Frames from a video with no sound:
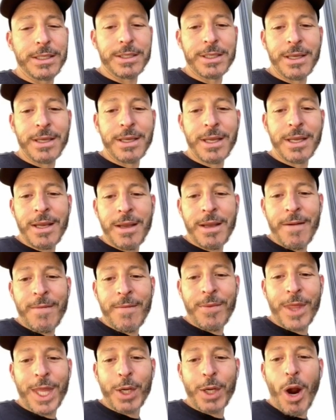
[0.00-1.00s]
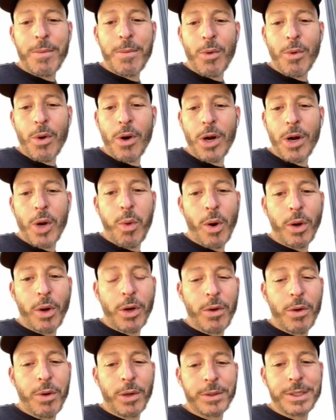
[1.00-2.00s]
because there are more
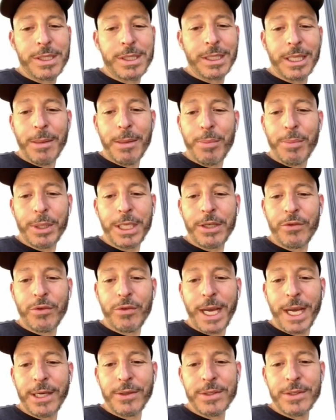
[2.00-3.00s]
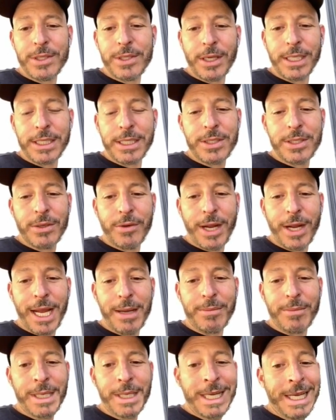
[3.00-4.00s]
quote unquote celebrity trainers on
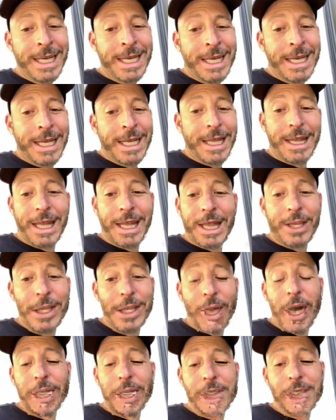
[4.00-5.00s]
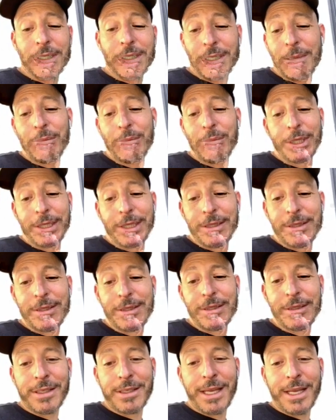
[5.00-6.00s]
Instagram than there are
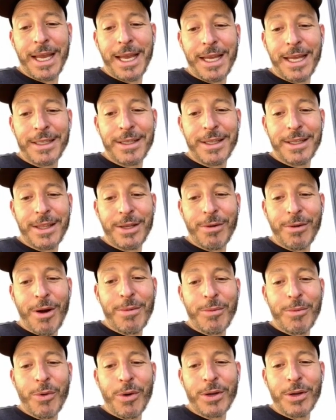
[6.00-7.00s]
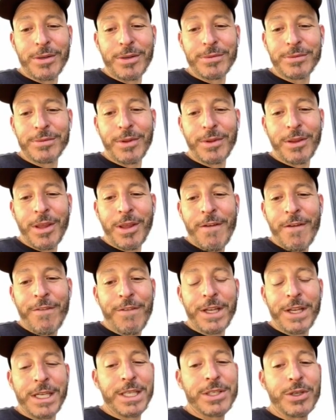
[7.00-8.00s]
celebrities, and there are more
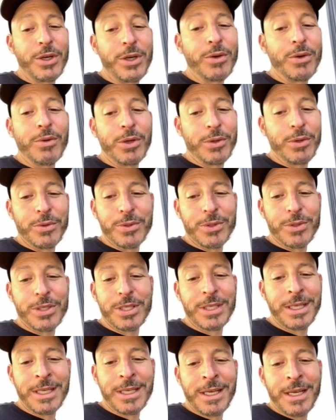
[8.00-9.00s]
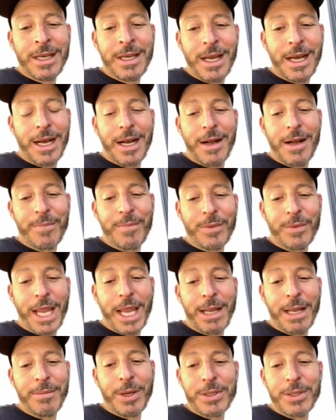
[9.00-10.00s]
fitness gurus
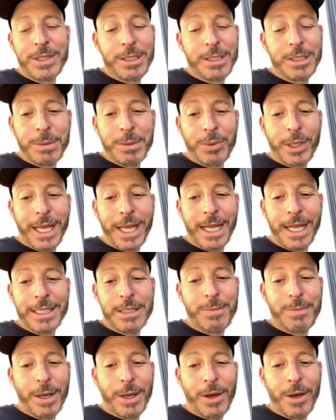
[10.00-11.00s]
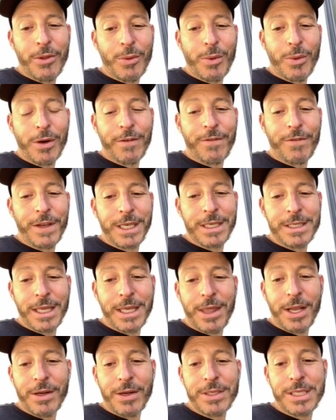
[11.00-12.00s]
um, and most of these people can't spell the word
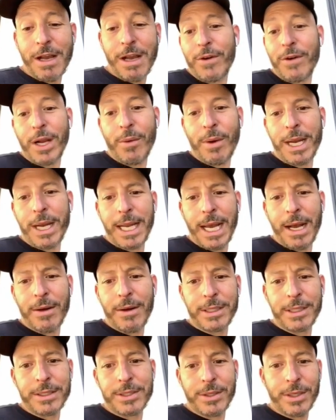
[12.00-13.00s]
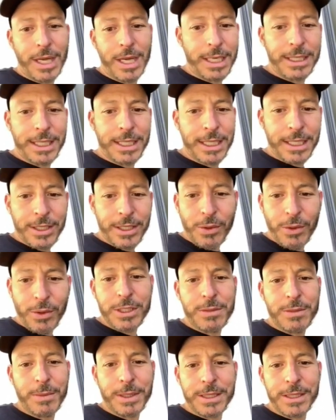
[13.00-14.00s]
fitness and they're suffering right now because they're not
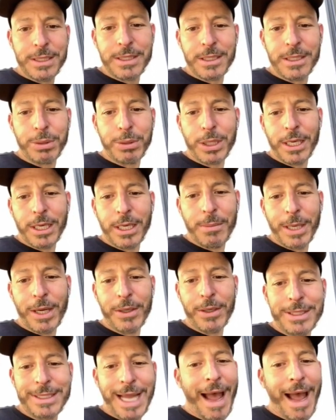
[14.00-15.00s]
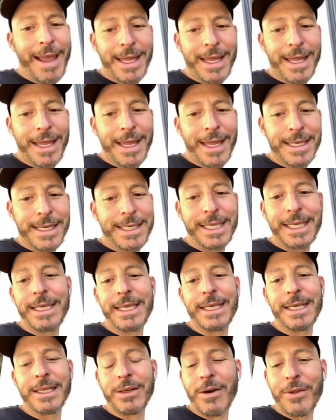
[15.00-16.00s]
getting endorsements to plug about diet
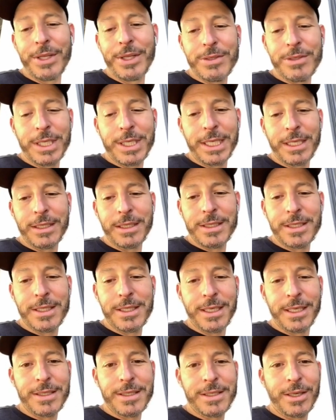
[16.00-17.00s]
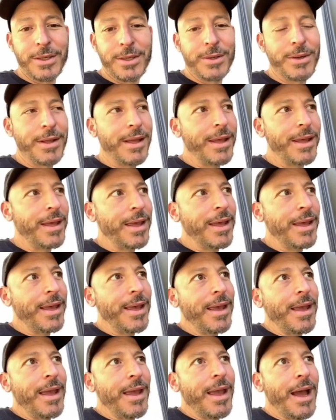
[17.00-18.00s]
tea and all these ridiculous things. So
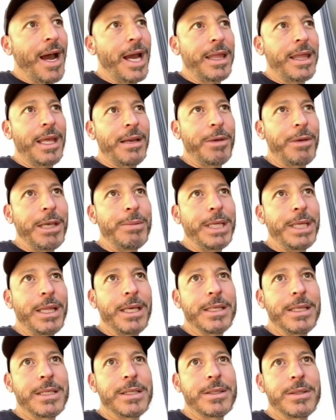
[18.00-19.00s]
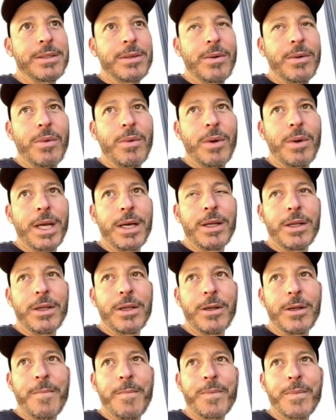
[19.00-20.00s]
I think maybe this
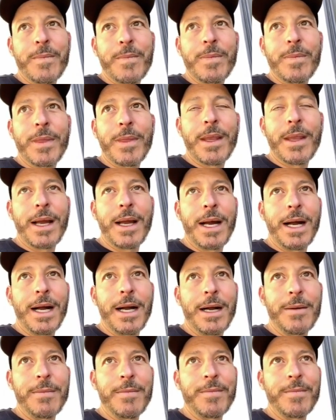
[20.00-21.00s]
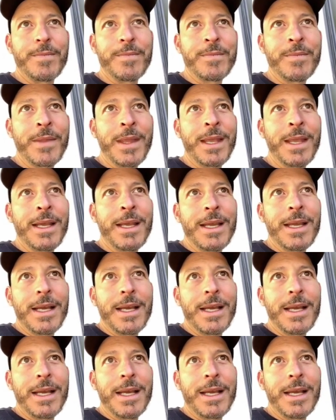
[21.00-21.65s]
will um,